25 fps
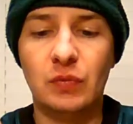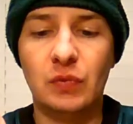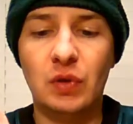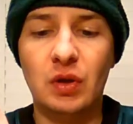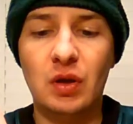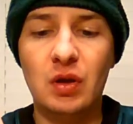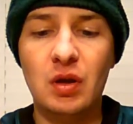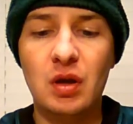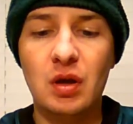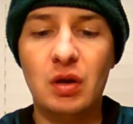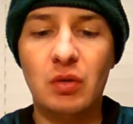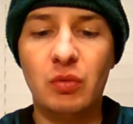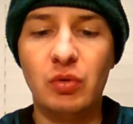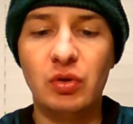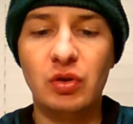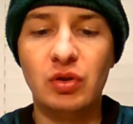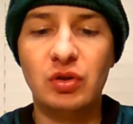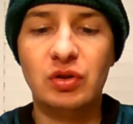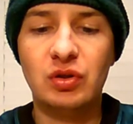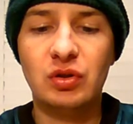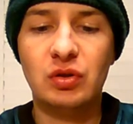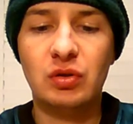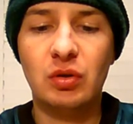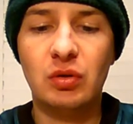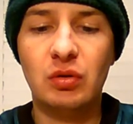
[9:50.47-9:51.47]
When you
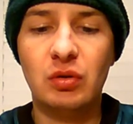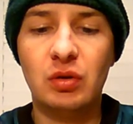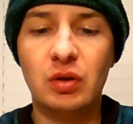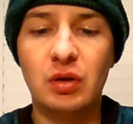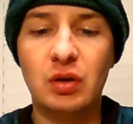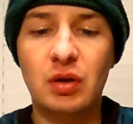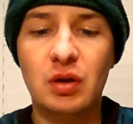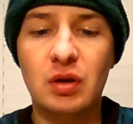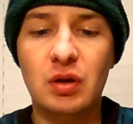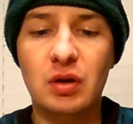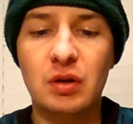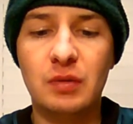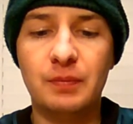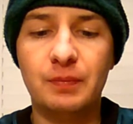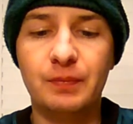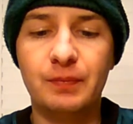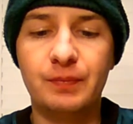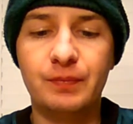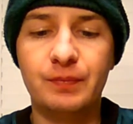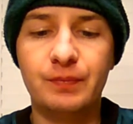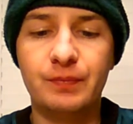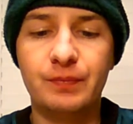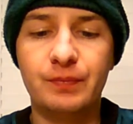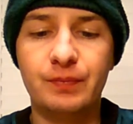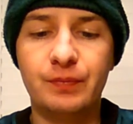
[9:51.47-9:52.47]
stir it up,
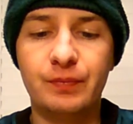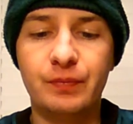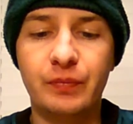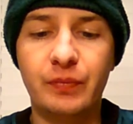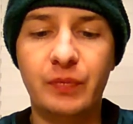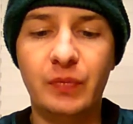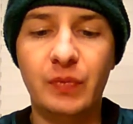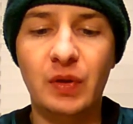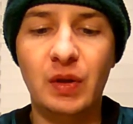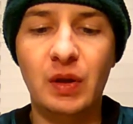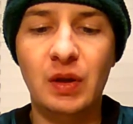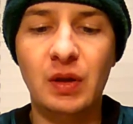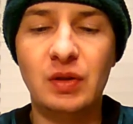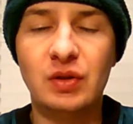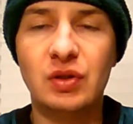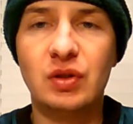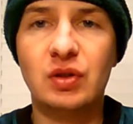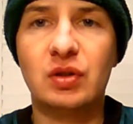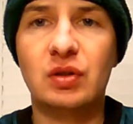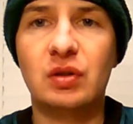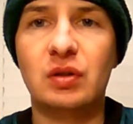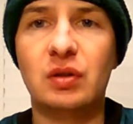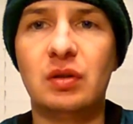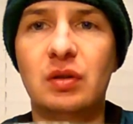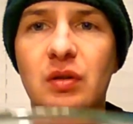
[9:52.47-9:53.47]

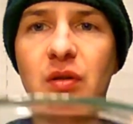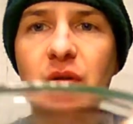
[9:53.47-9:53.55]
it